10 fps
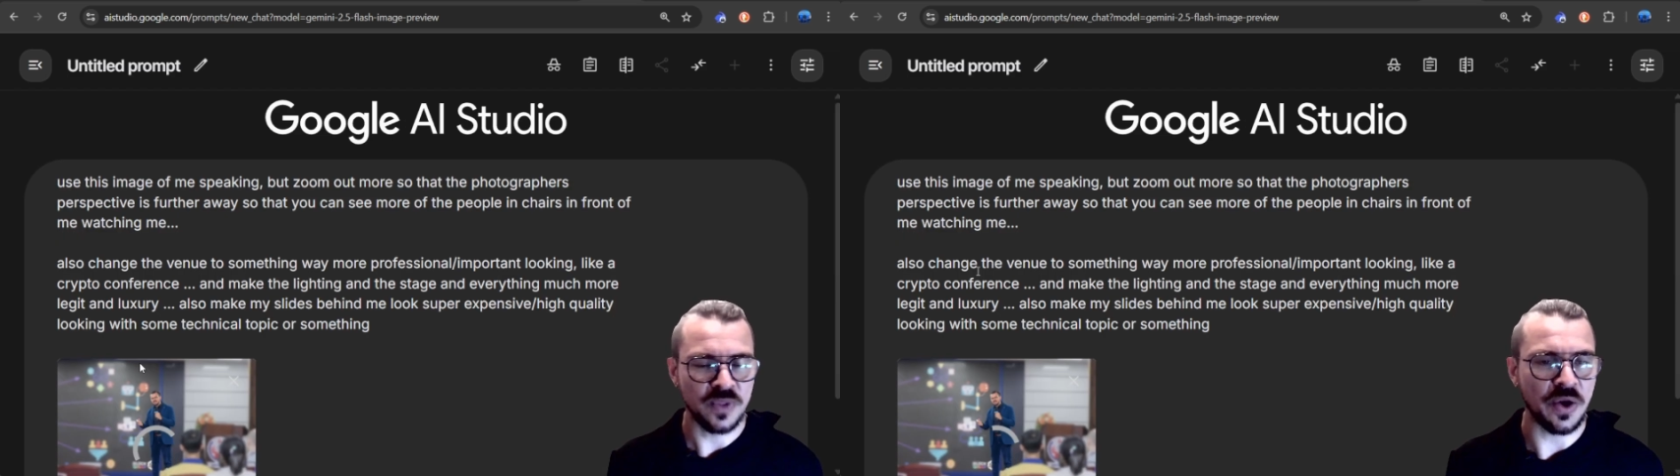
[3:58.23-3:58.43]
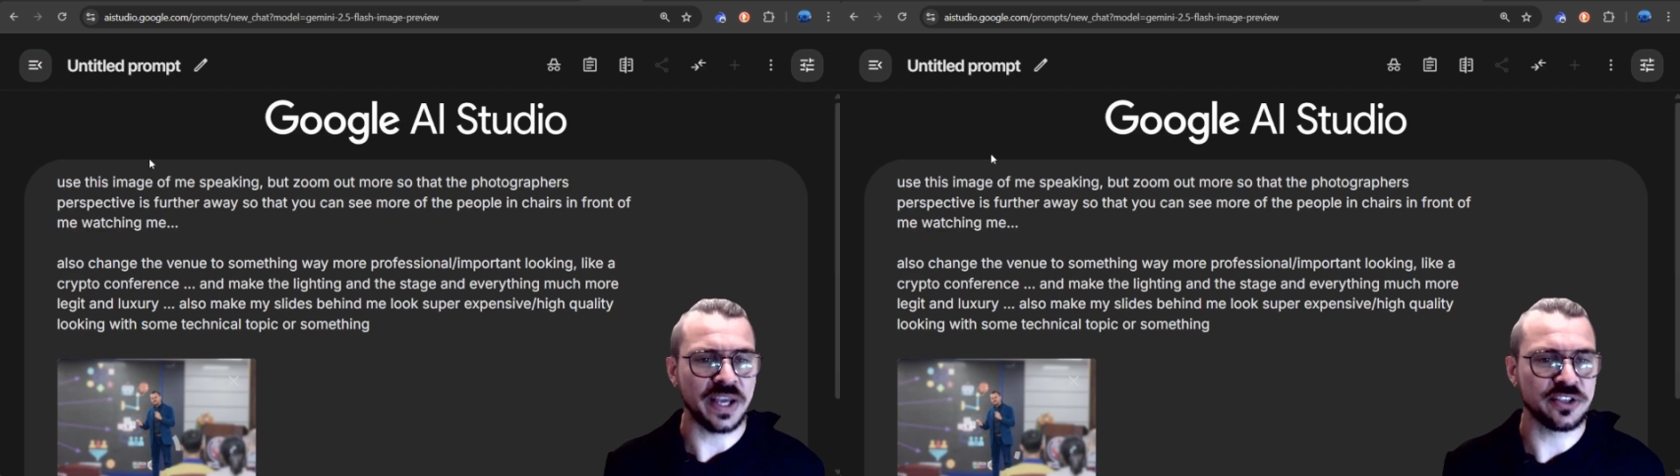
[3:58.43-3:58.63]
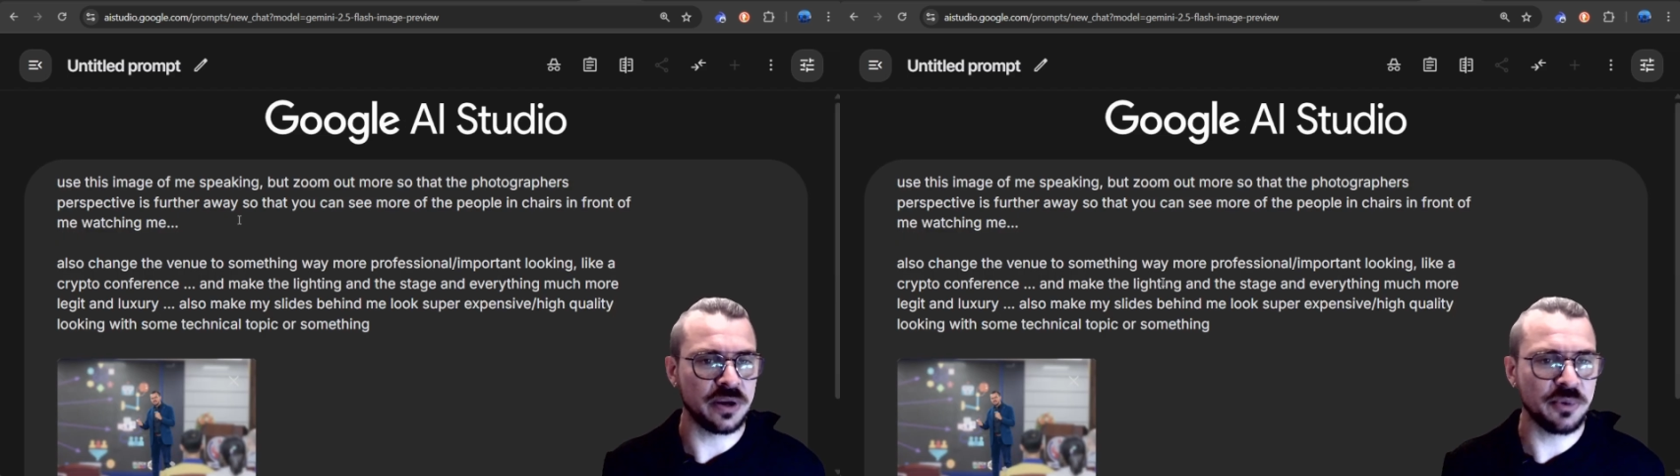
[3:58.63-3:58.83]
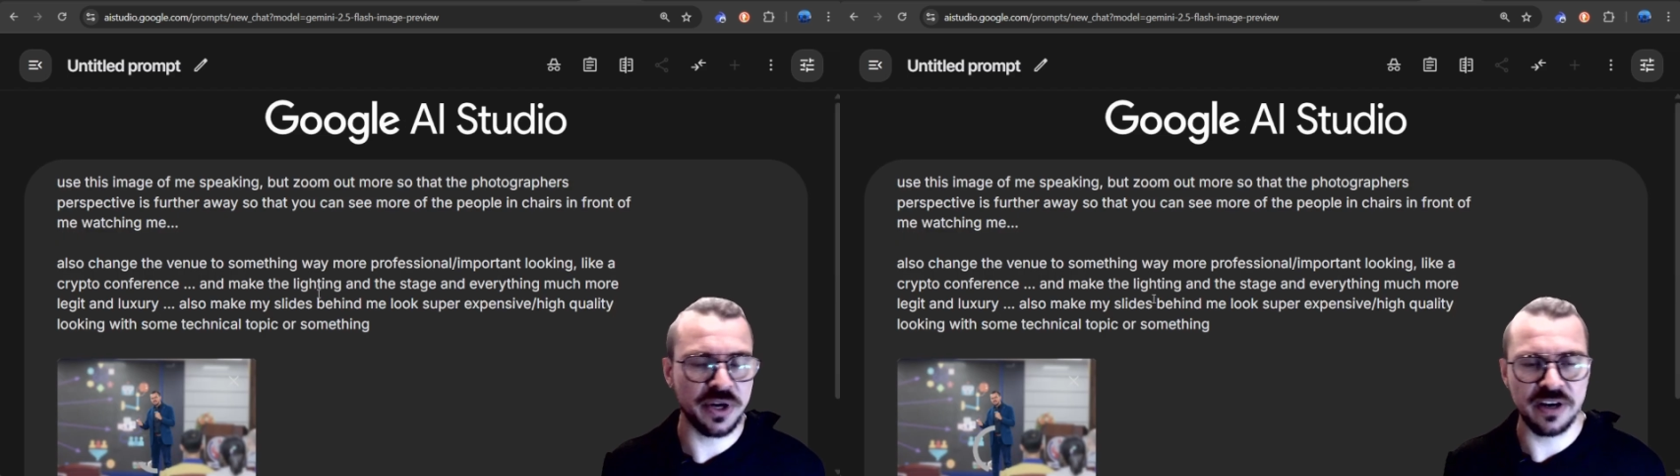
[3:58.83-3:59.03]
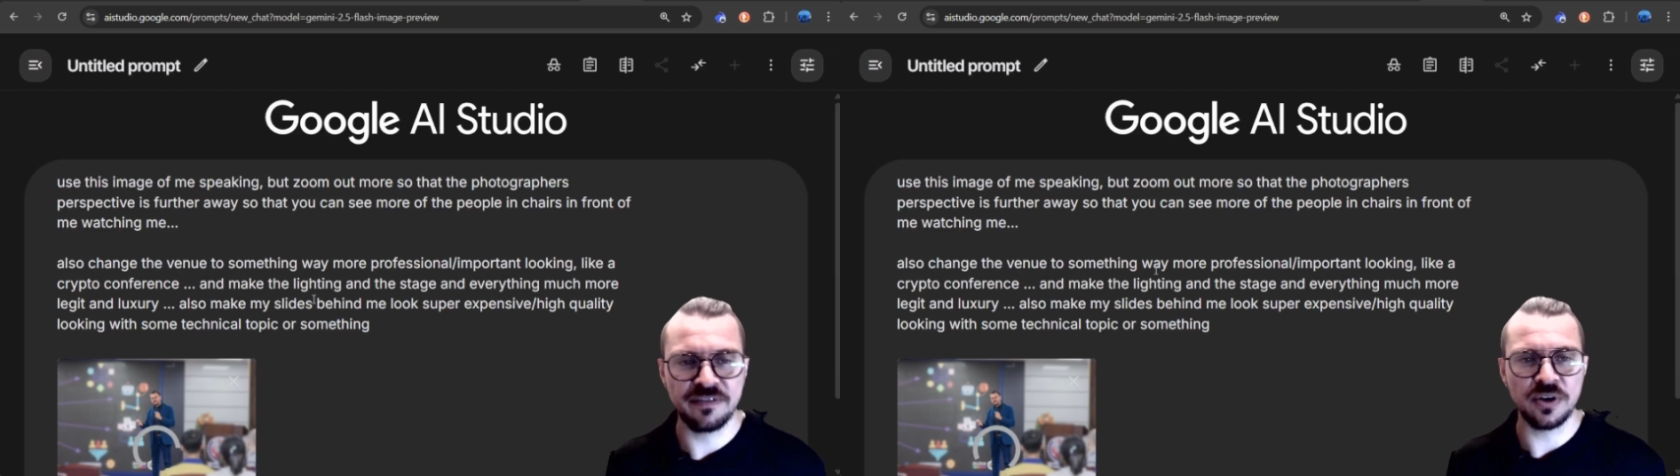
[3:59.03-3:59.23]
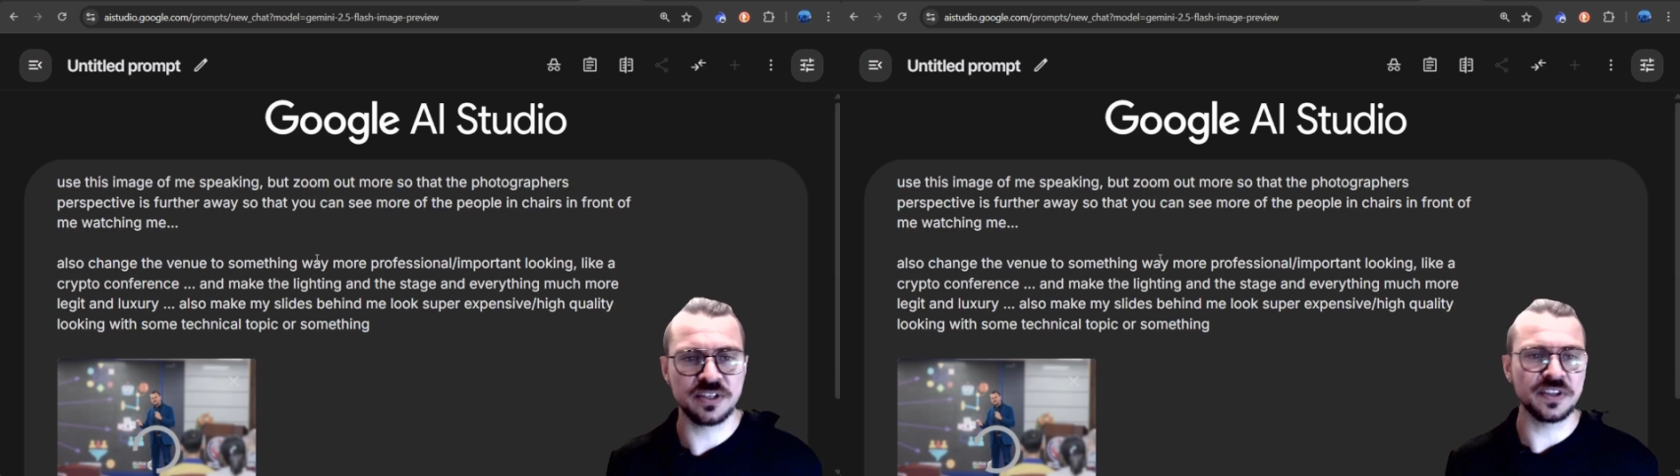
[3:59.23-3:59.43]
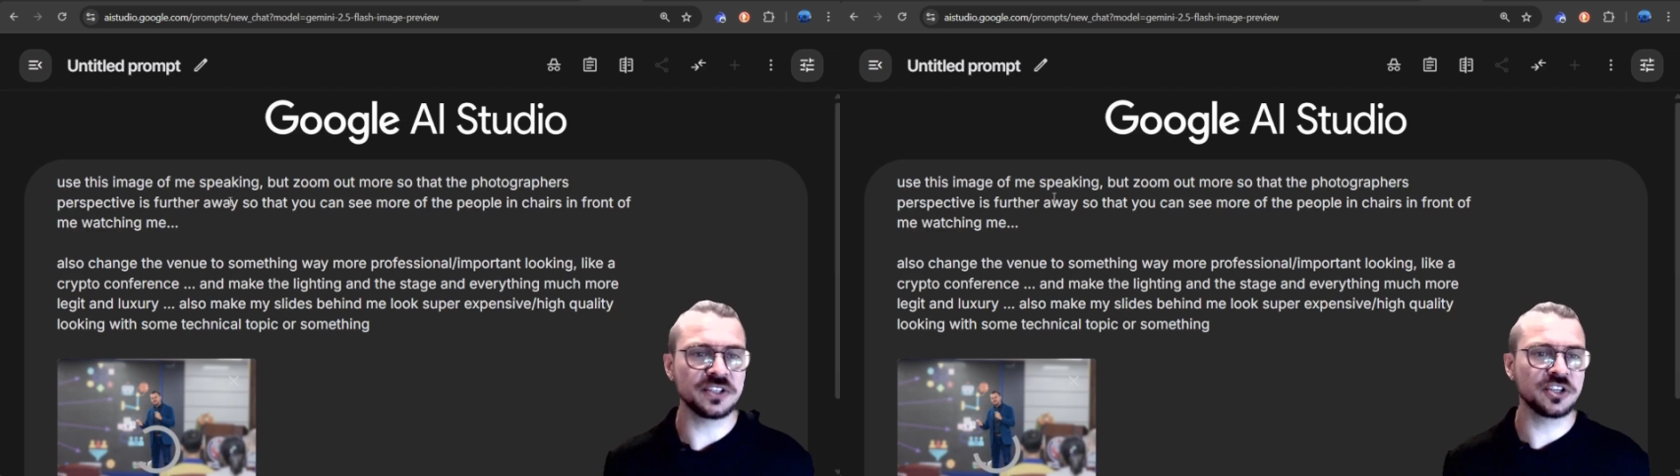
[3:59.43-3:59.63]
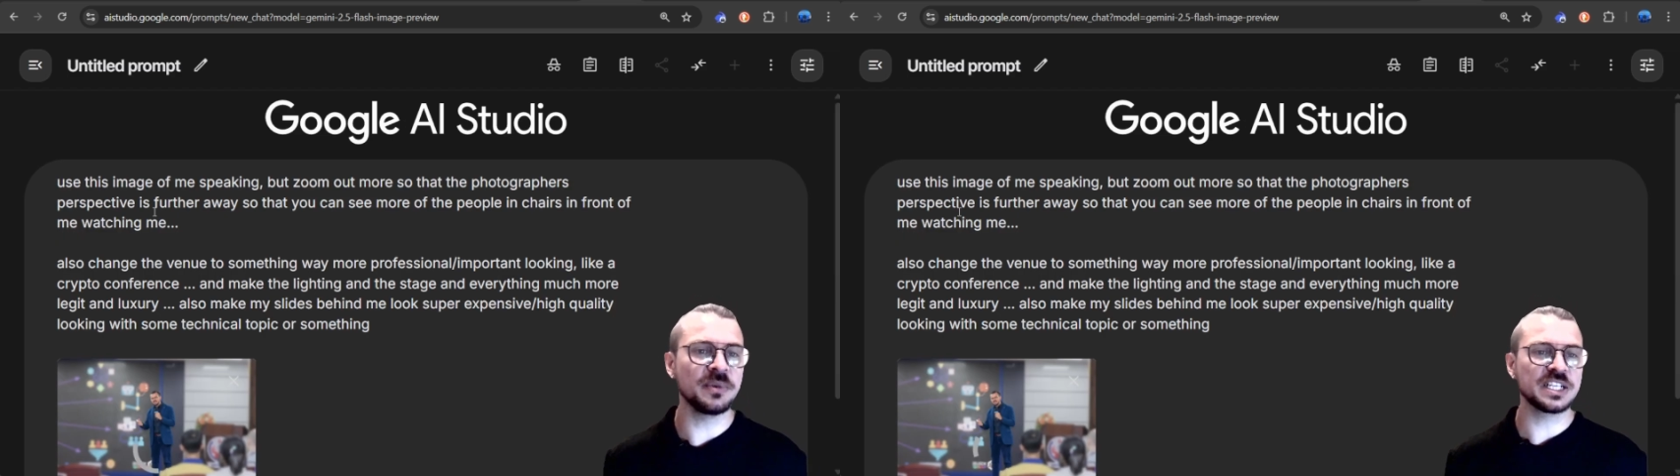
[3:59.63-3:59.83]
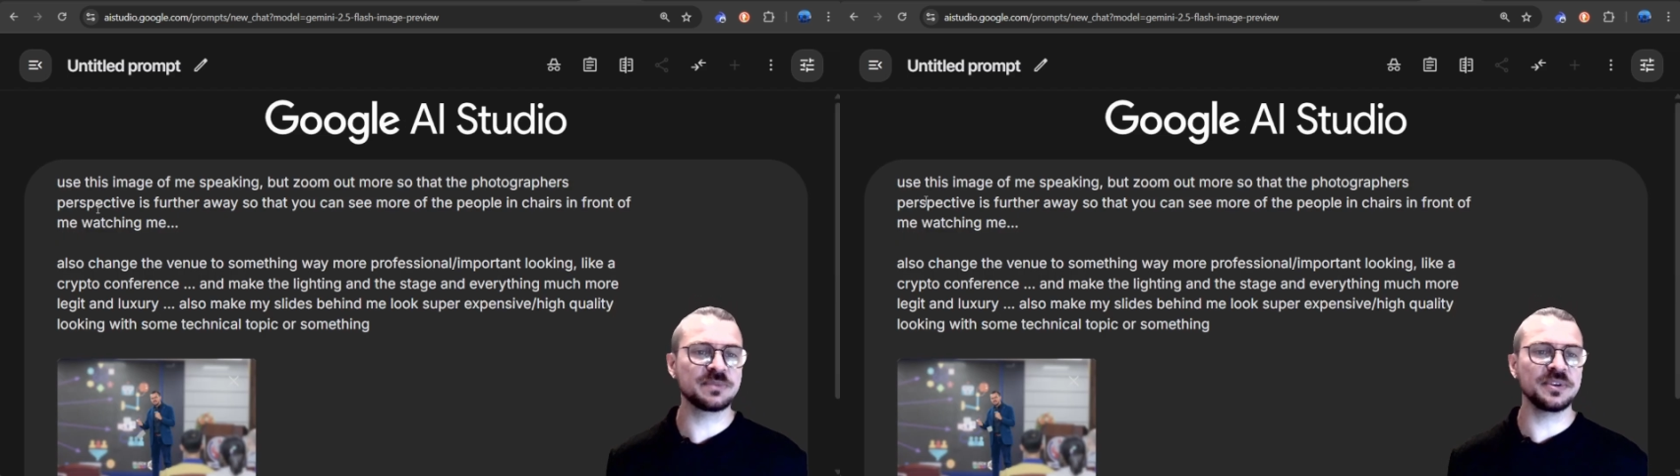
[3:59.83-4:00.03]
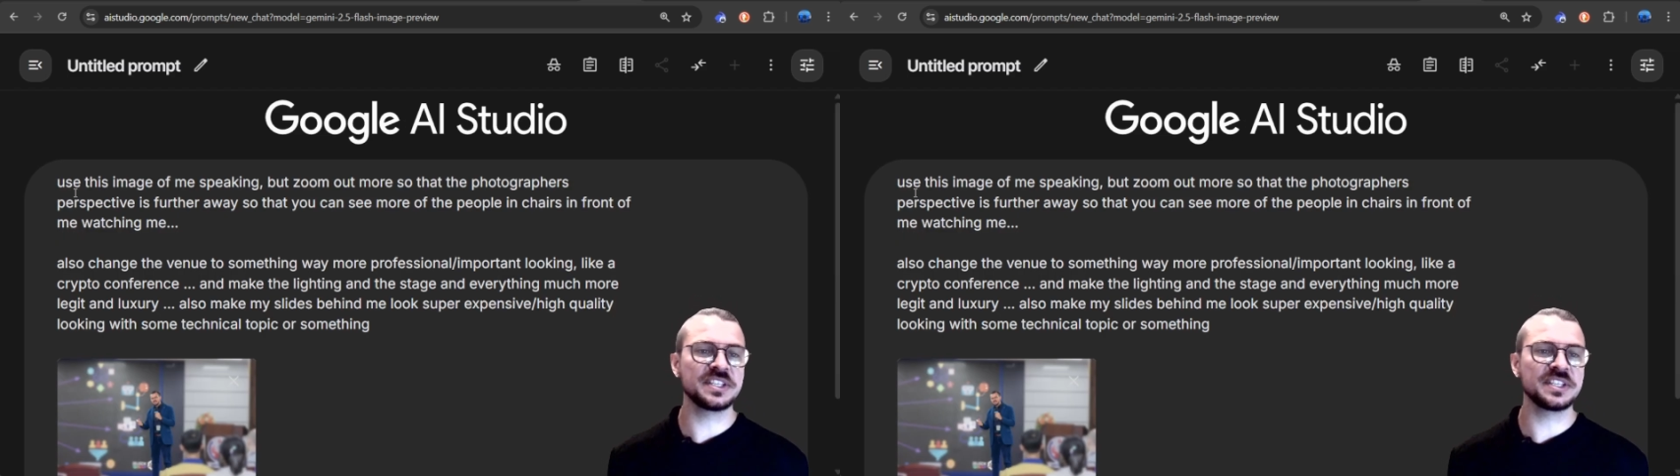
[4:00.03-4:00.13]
Okay, so I'm not going to focus on this too much, but